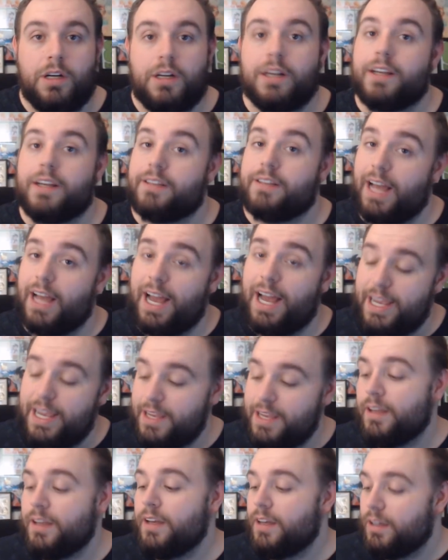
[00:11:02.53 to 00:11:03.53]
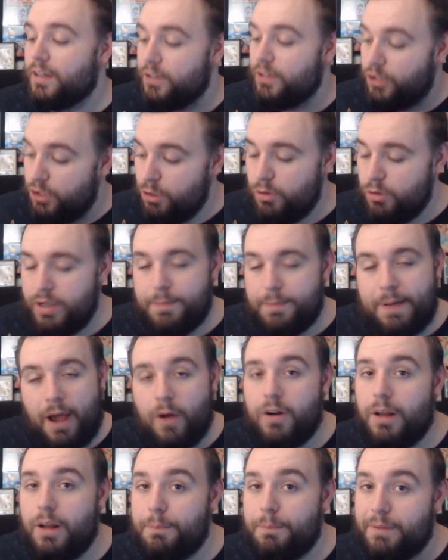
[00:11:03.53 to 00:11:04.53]
Because I knew he
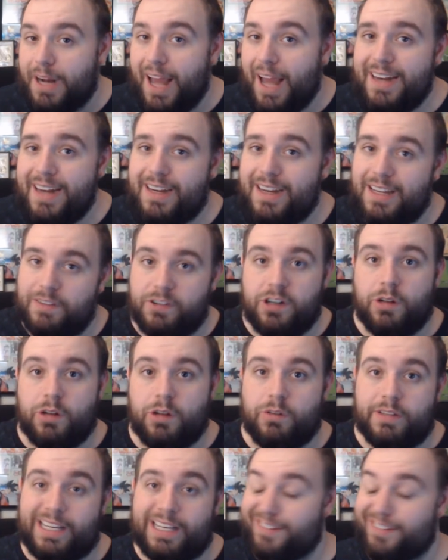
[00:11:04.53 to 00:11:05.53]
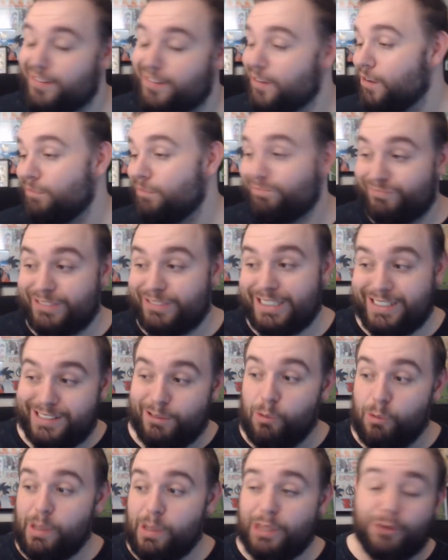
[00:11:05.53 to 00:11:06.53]
powered up, but I didn't even know that. So
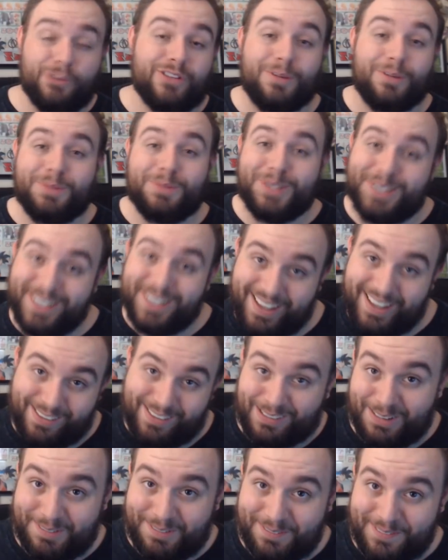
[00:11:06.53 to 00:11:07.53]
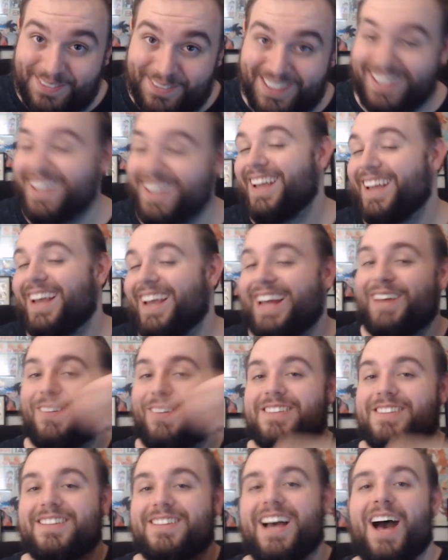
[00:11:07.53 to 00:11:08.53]
we learned something together.
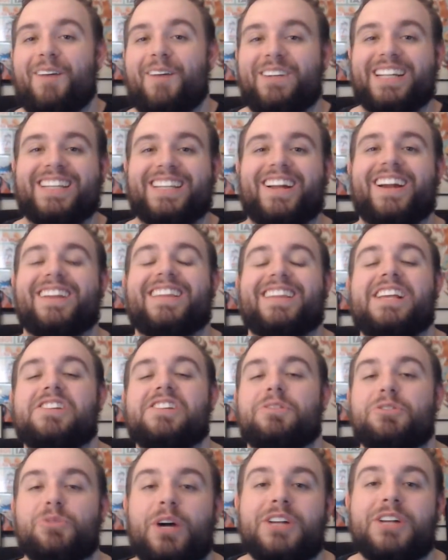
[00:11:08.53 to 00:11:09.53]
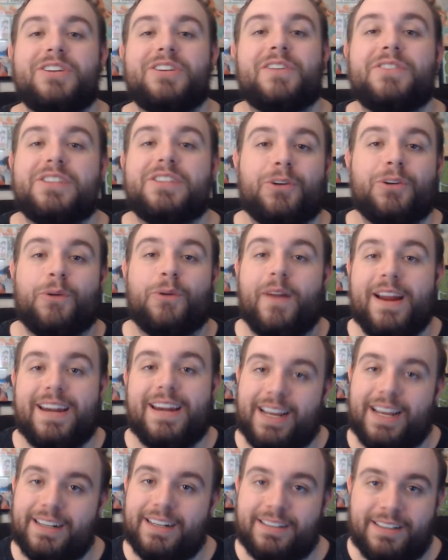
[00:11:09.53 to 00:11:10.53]
Anyways, I'm going to get out of here. Thanks so much for watching. Have yourself a great
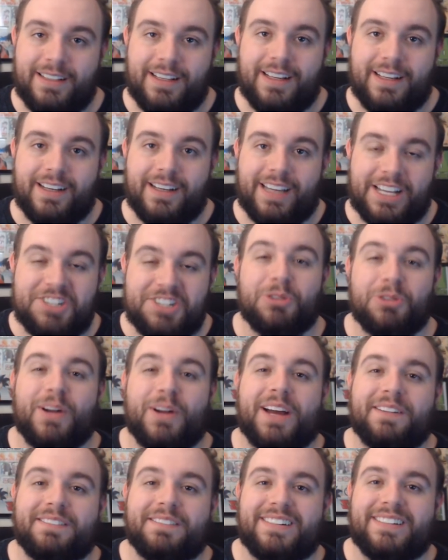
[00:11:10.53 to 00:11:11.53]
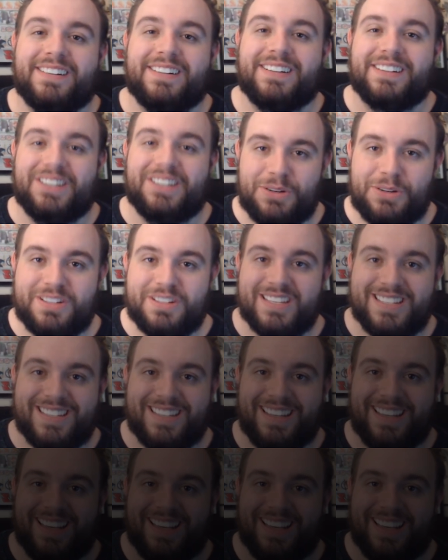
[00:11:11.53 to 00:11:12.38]
night. Catch you around. Deuces.